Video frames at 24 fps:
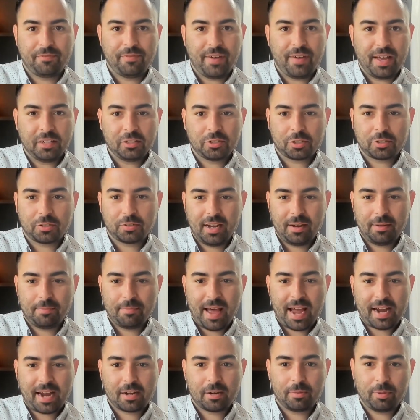venture, a
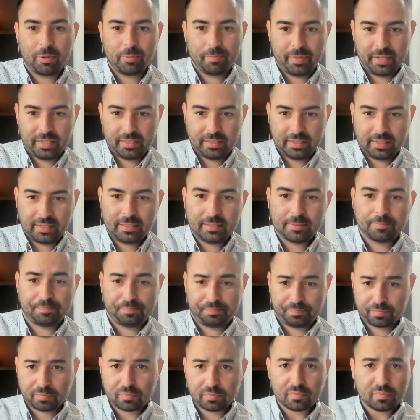backable business.
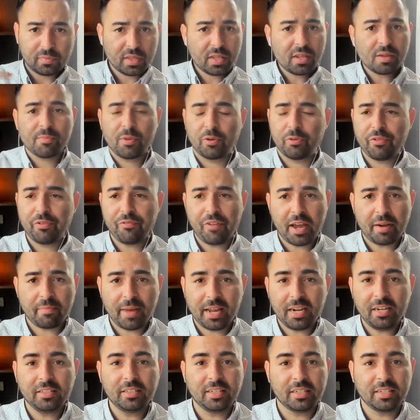But we've had
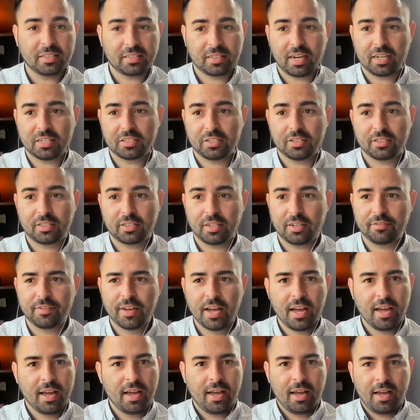many discussions of,
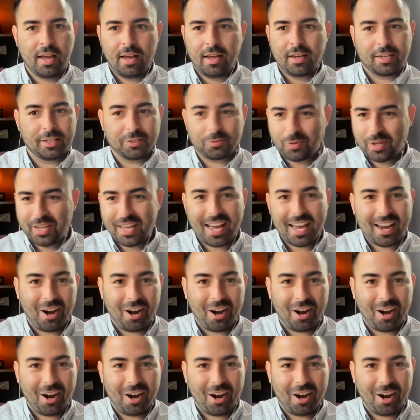because we get